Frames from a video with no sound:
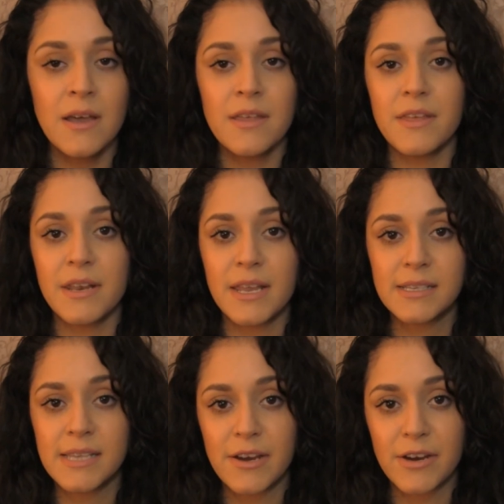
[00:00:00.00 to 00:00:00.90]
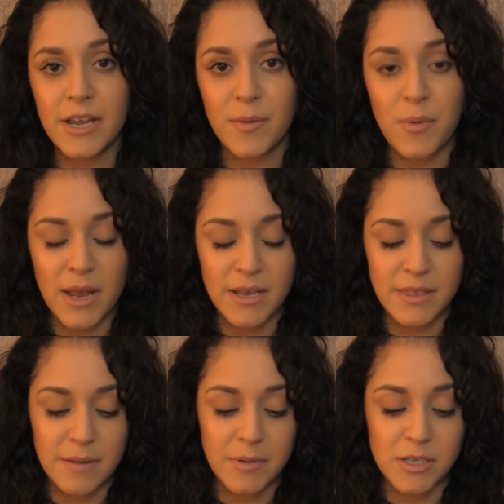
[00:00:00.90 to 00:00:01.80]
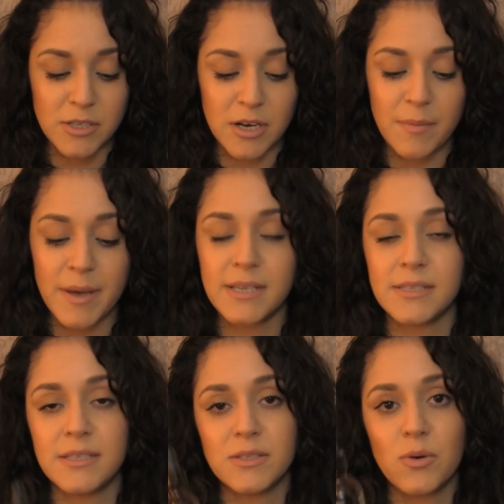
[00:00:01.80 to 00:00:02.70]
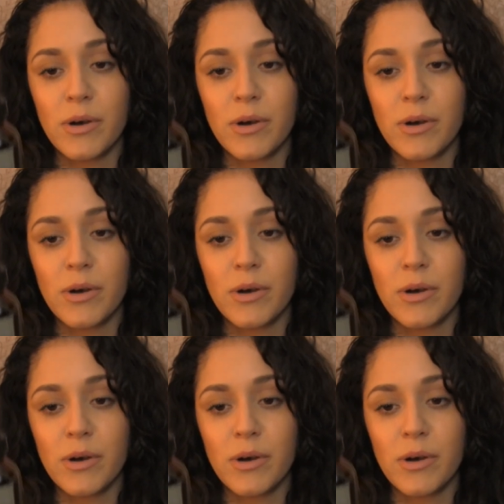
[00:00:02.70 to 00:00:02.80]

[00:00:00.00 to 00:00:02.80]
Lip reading: The next hair care product that I'm going to talk about is this